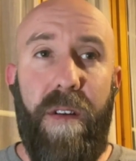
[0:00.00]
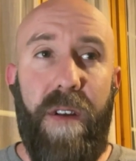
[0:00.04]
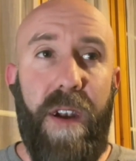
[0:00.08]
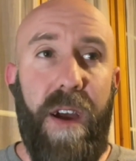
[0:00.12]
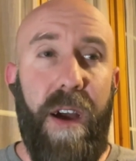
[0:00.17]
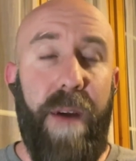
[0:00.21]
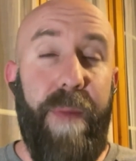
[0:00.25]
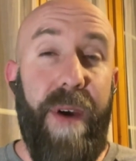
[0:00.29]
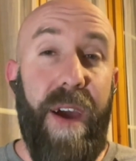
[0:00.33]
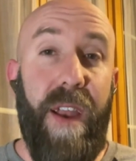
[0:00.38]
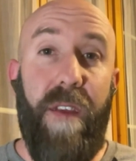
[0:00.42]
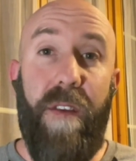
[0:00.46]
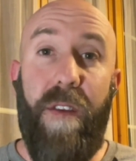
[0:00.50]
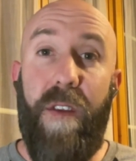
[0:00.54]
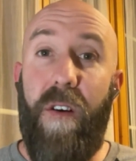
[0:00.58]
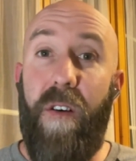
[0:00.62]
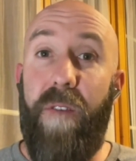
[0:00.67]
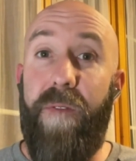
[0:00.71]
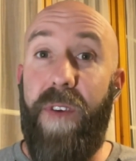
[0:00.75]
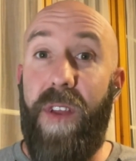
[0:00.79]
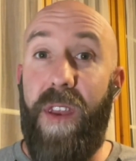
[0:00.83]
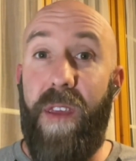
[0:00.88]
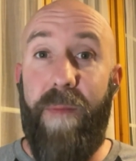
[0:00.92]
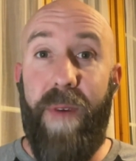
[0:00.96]
I don't know
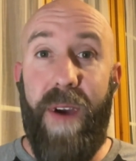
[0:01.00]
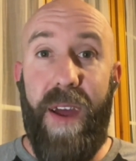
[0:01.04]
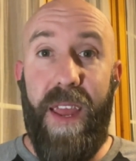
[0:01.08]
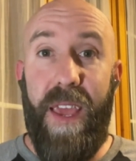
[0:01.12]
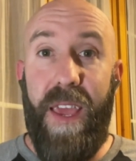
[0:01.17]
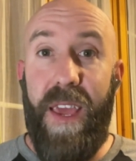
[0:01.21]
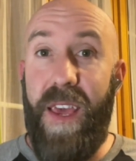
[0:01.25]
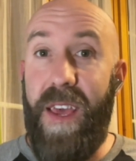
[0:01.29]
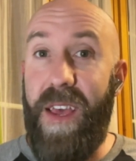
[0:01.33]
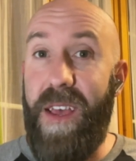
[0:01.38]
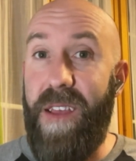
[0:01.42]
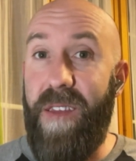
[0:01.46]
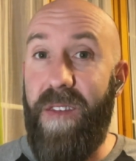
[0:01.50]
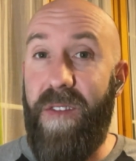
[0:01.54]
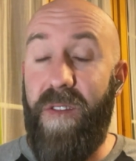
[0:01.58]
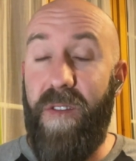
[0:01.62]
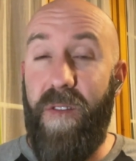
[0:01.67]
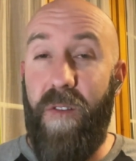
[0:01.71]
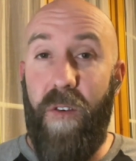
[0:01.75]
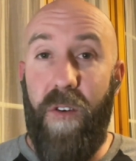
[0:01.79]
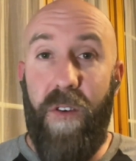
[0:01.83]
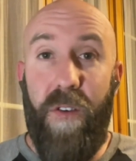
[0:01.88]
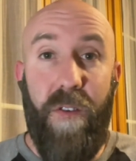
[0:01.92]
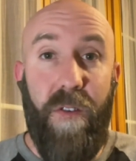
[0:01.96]
if anybody is
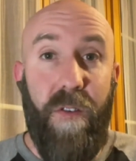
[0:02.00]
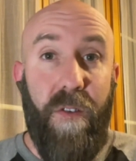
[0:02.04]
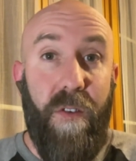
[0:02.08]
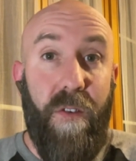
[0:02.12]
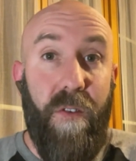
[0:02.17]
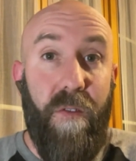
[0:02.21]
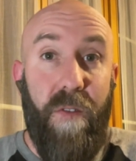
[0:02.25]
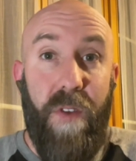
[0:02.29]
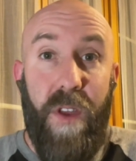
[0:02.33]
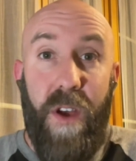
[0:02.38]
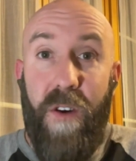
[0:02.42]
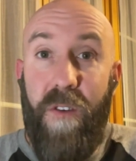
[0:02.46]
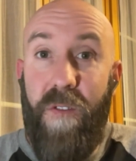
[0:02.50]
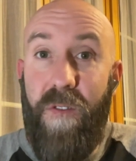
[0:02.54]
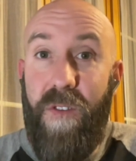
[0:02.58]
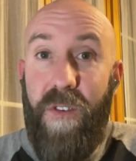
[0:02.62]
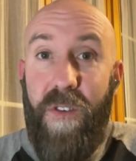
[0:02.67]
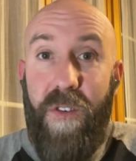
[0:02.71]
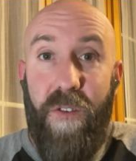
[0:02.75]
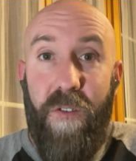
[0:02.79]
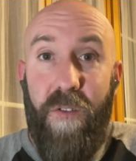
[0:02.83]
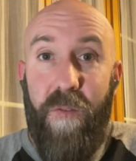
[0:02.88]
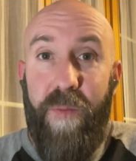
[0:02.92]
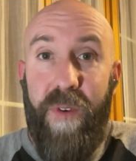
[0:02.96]
or who knows
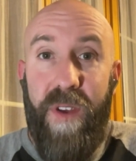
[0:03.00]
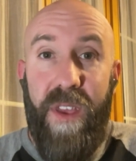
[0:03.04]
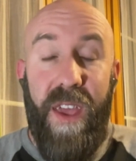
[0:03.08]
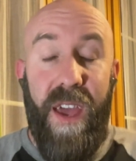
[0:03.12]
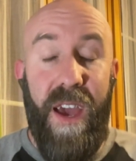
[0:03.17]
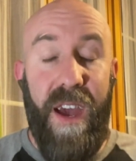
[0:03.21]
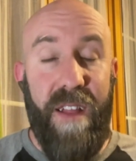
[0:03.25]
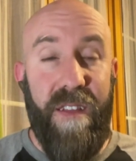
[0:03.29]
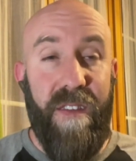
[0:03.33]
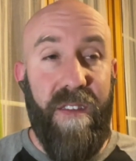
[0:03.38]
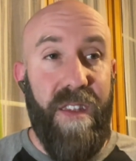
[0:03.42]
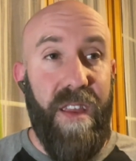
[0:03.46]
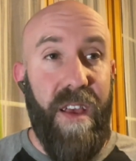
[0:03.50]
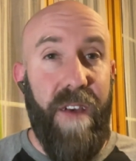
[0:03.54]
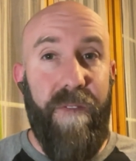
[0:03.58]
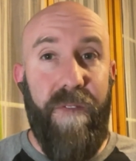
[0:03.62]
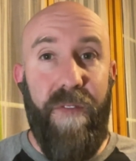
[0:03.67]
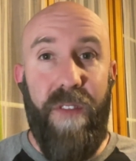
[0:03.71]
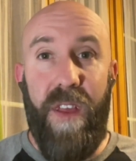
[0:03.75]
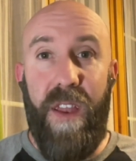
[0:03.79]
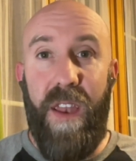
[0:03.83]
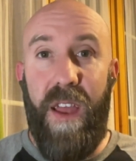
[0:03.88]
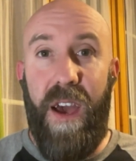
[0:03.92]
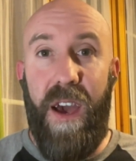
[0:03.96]
who, but yeah, it's
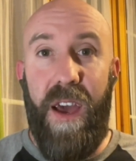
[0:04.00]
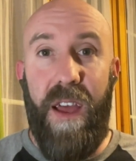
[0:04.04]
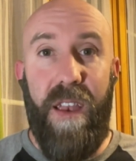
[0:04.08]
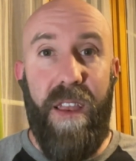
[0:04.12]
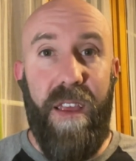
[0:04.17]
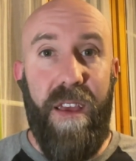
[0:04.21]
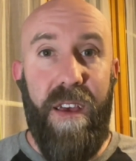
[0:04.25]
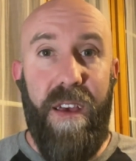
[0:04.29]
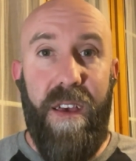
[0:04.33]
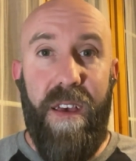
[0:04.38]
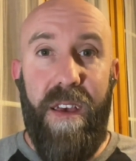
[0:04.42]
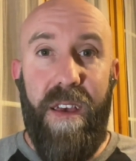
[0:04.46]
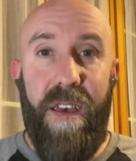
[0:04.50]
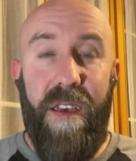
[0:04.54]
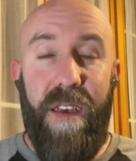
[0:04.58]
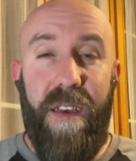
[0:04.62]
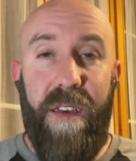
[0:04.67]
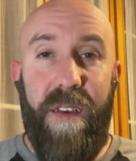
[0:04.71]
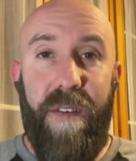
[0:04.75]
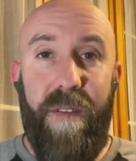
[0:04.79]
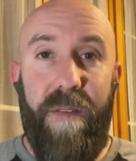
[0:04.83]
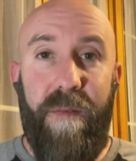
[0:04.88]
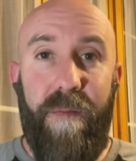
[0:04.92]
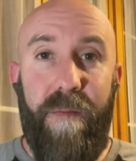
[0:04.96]
definitely not
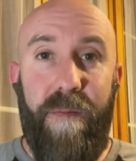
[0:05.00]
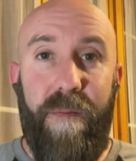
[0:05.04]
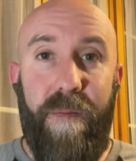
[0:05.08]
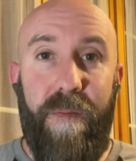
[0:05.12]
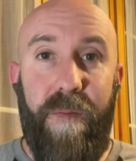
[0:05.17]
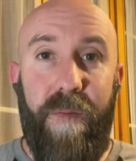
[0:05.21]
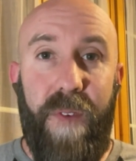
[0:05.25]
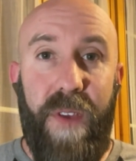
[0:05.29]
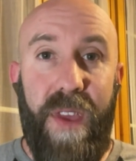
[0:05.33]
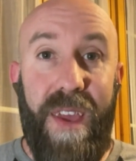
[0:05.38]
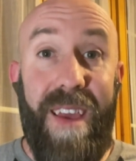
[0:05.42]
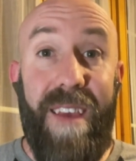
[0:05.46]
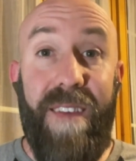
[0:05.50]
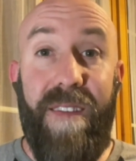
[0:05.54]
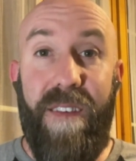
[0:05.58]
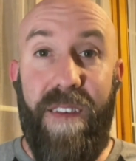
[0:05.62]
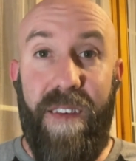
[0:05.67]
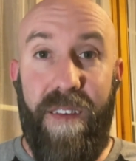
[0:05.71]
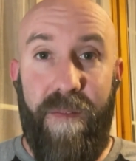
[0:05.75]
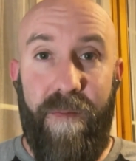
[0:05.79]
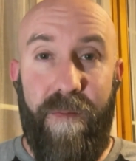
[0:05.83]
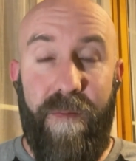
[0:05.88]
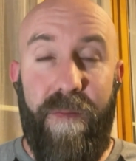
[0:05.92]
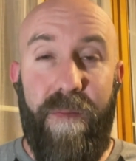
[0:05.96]

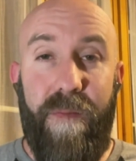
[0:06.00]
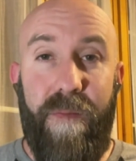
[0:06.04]
easy.